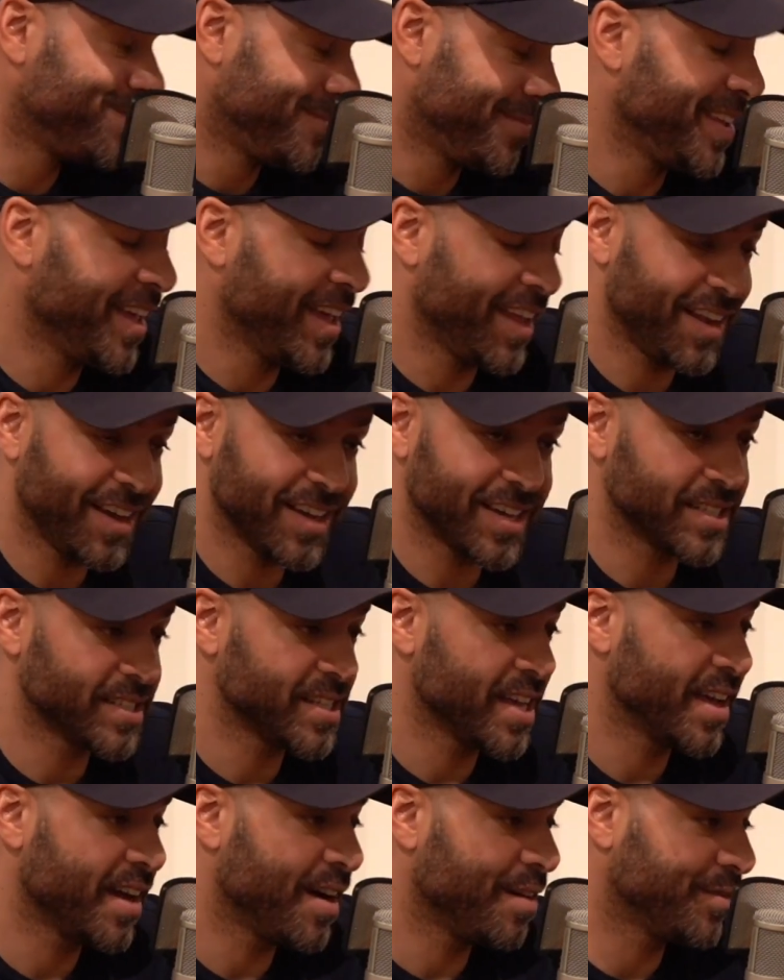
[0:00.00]
like I
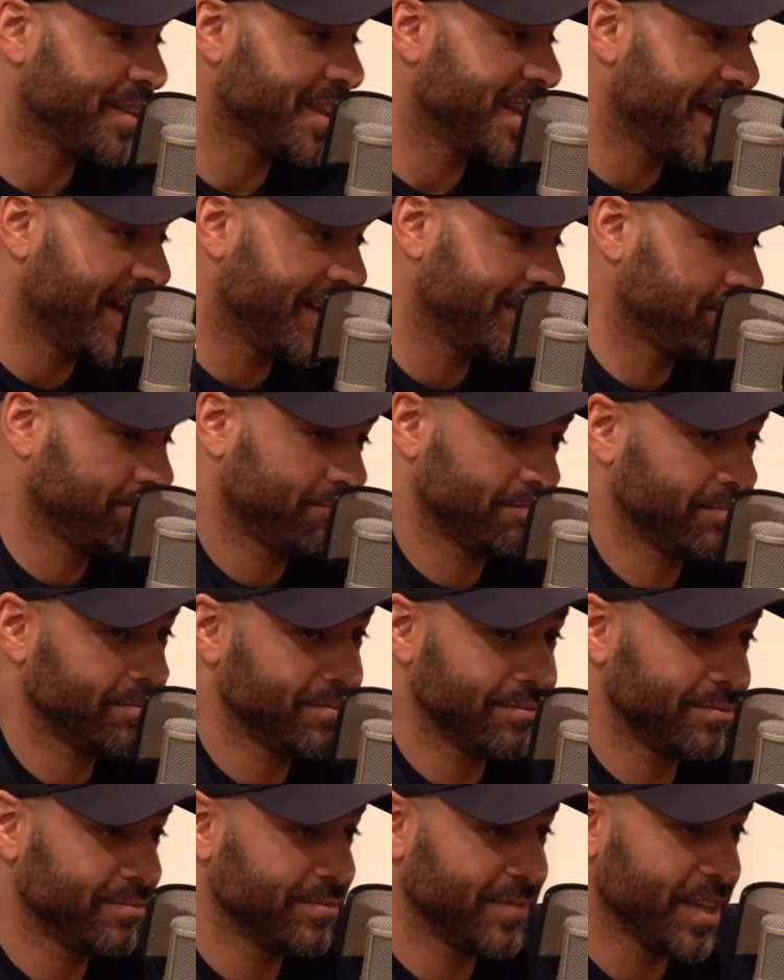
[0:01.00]
say, after that,
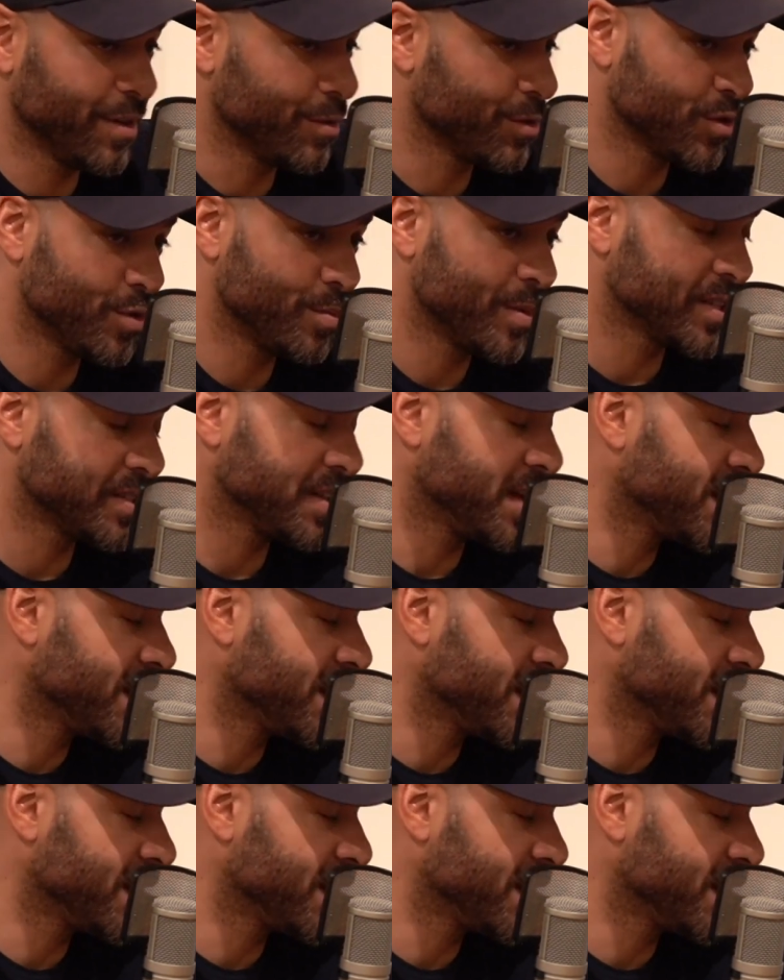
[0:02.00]
it was almost